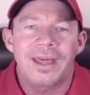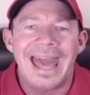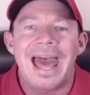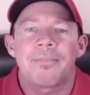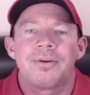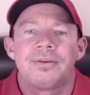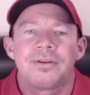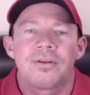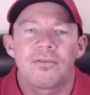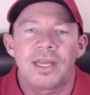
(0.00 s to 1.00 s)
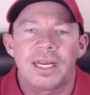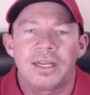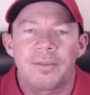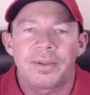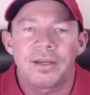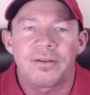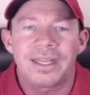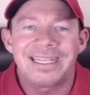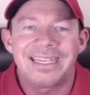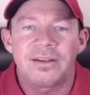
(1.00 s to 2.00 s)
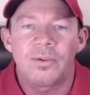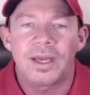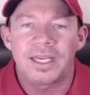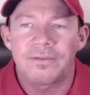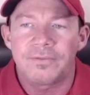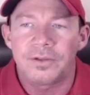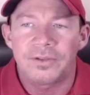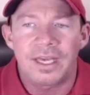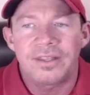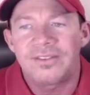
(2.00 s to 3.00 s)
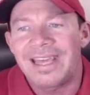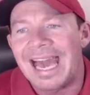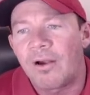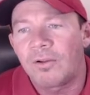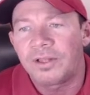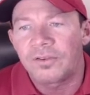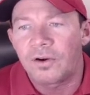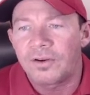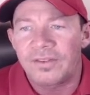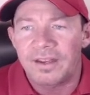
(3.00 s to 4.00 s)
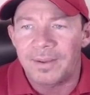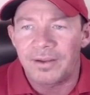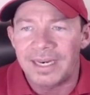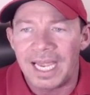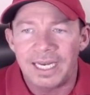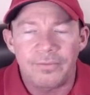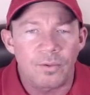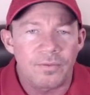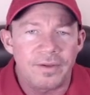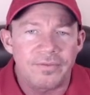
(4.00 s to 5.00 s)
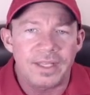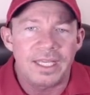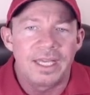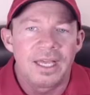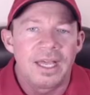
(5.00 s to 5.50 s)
gap created up here that didn't quite get filled yet. This is the hourly chart. It's at about ninety-four fifty.